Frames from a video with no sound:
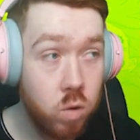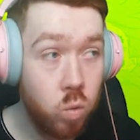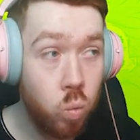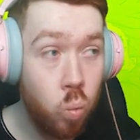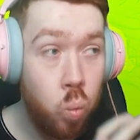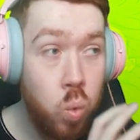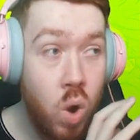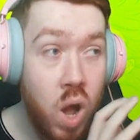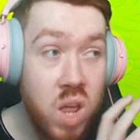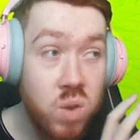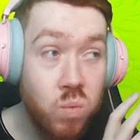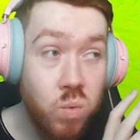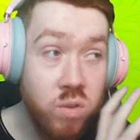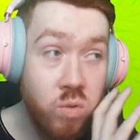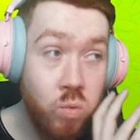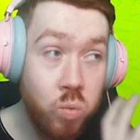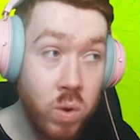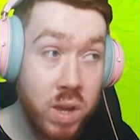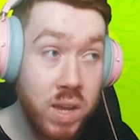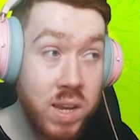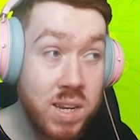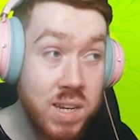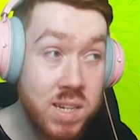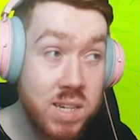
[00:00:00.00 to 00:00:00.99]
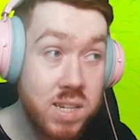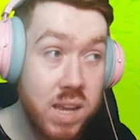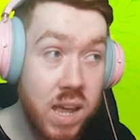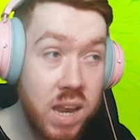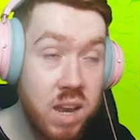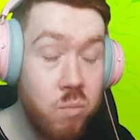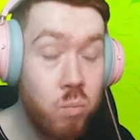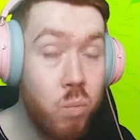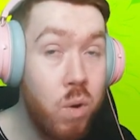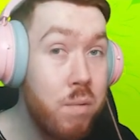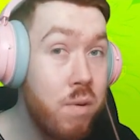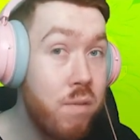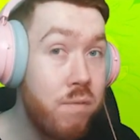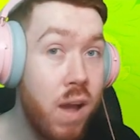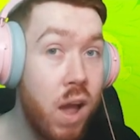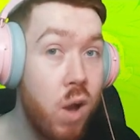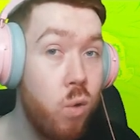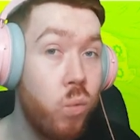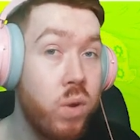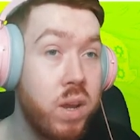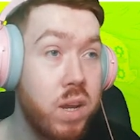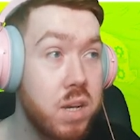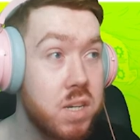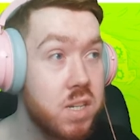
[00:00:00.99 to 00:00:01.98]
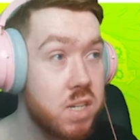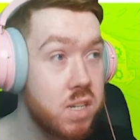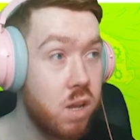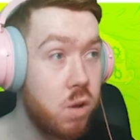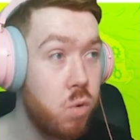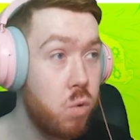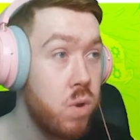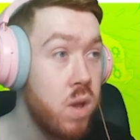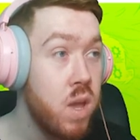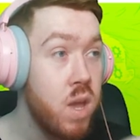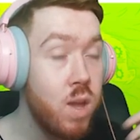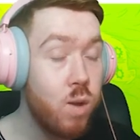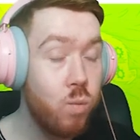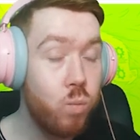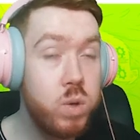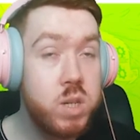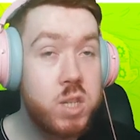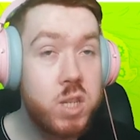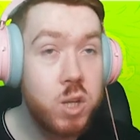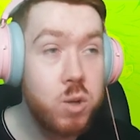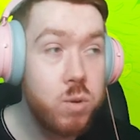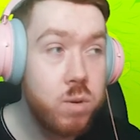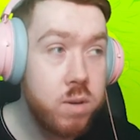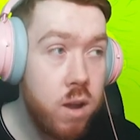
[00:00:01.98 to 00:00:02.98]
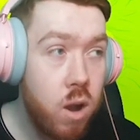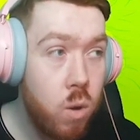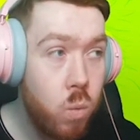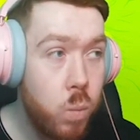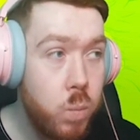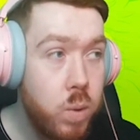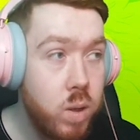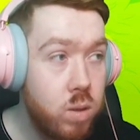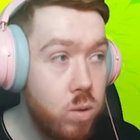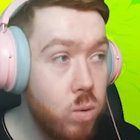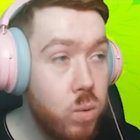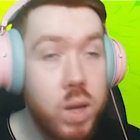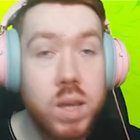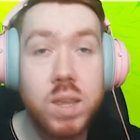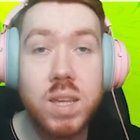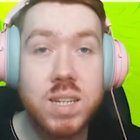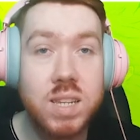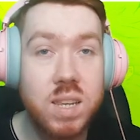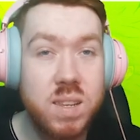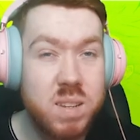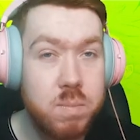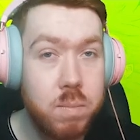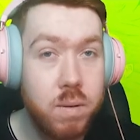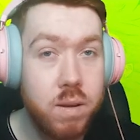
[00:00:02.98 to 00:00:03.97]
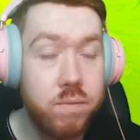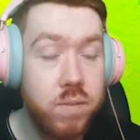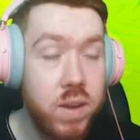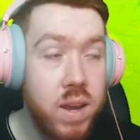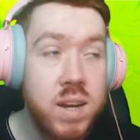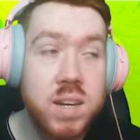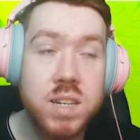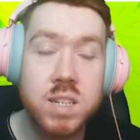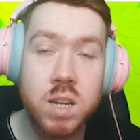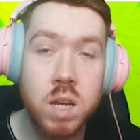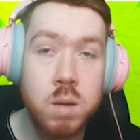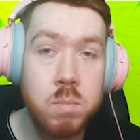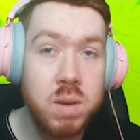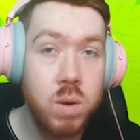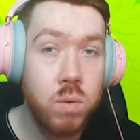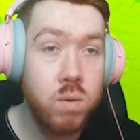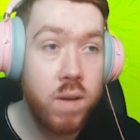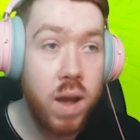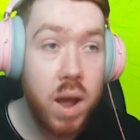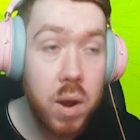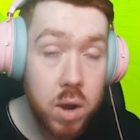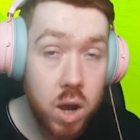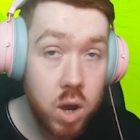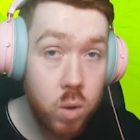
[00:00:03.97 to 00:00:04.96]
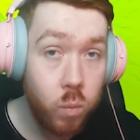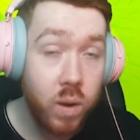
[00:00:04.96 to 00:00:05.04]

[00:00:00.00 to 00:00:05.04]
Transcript: One with wings and then one without wings. So we do know when we do get this Elizabeth, it's going to be without her